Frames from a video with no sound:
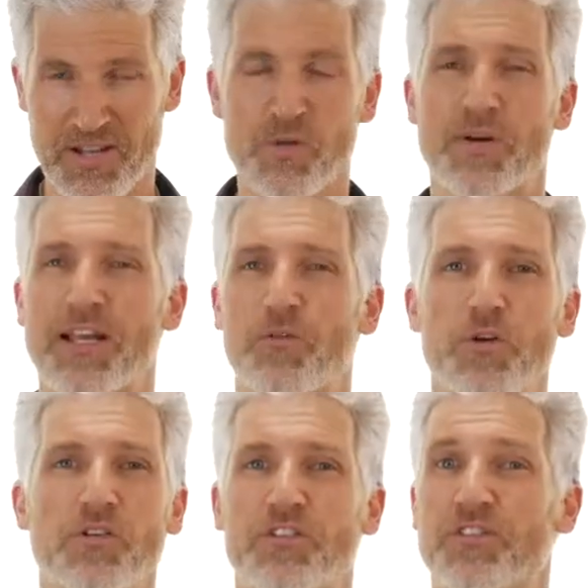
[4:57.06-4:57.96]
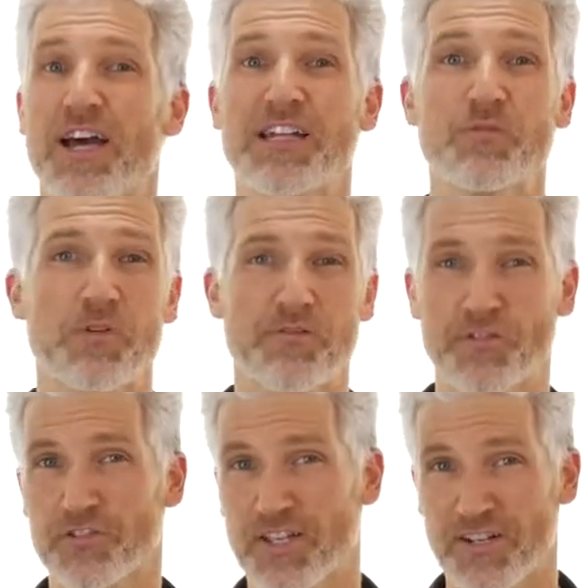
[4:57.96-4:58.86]
We get real excited when we
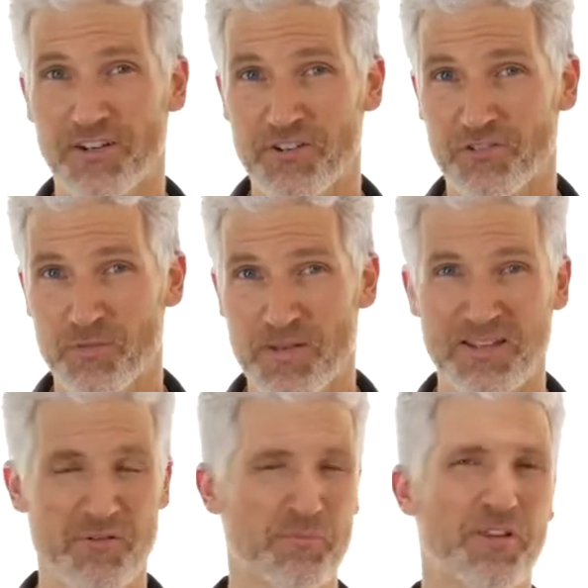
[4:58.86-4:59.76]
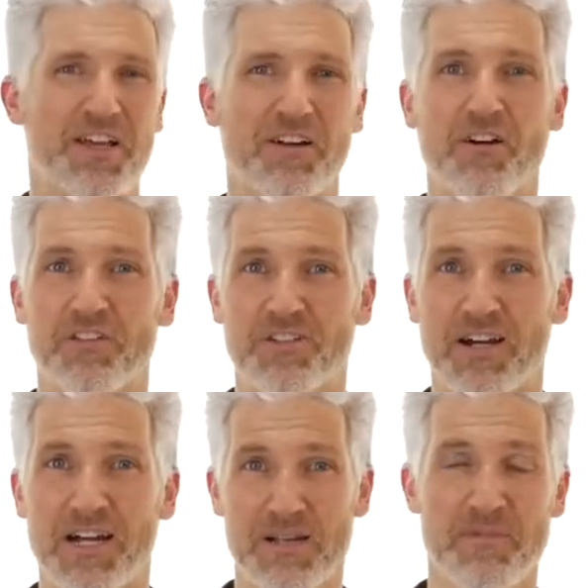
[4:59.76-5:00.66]
first get our instrument, we play it all the
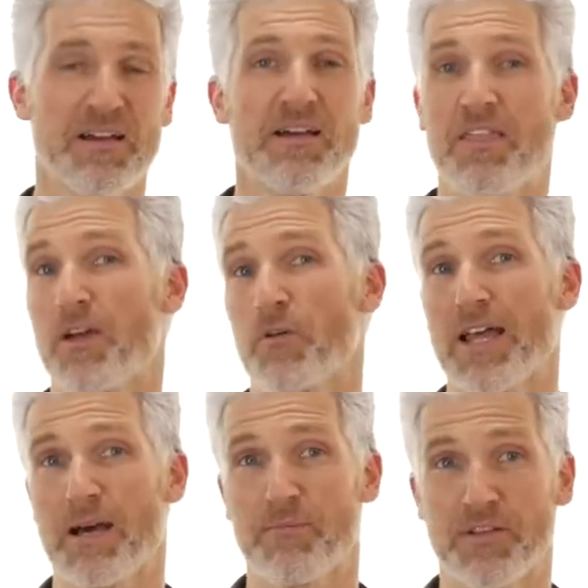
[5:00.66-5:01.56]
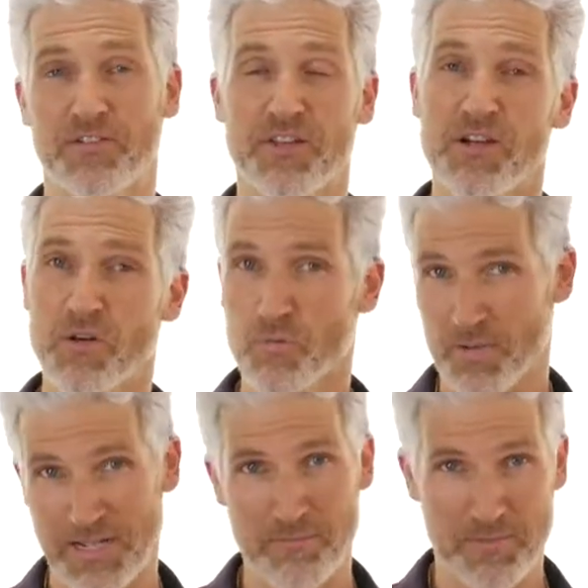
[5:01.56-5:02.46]
time, and then what happens?
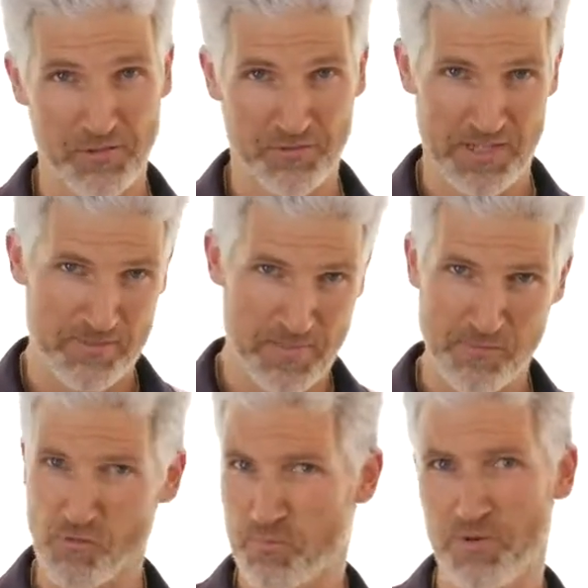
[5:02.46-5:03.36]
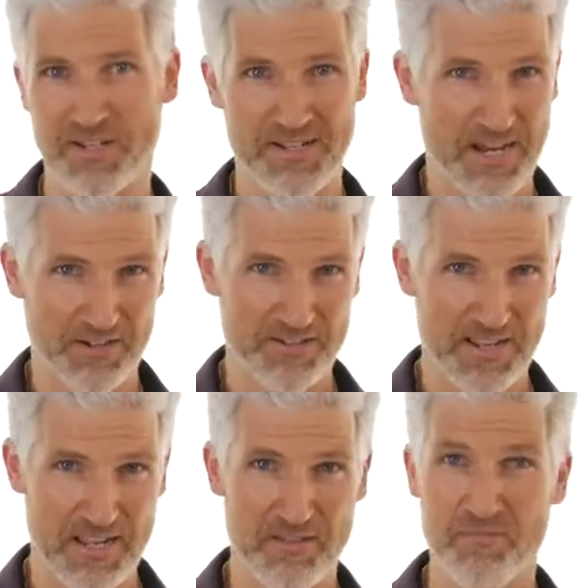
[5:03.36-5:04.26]
We get busy. Maybe we put it down a day.